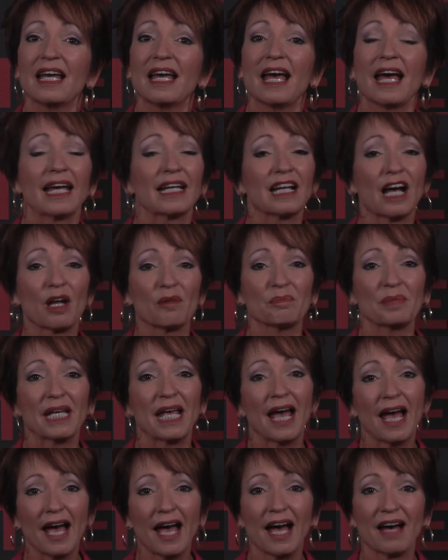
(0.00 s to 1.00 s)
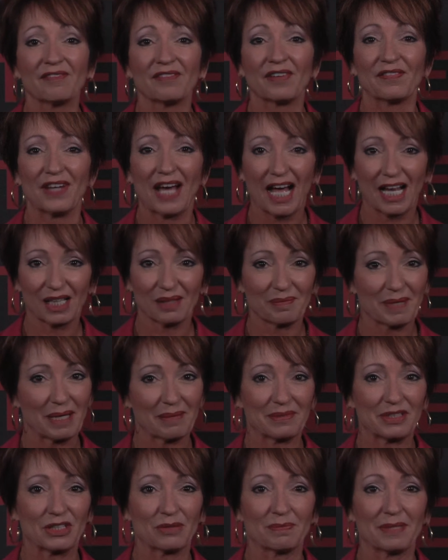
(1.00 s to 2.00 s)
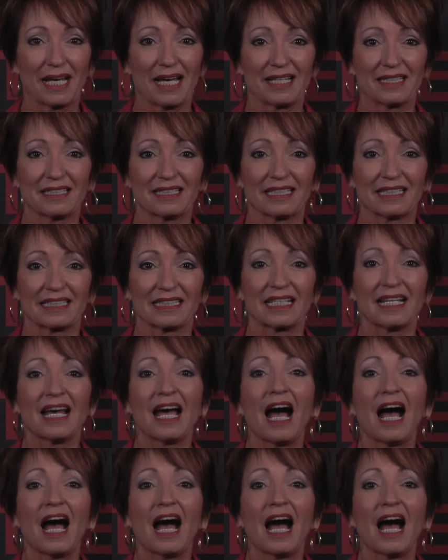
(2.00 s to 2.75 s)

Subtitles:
And on behalf of Alabama Gymnastics,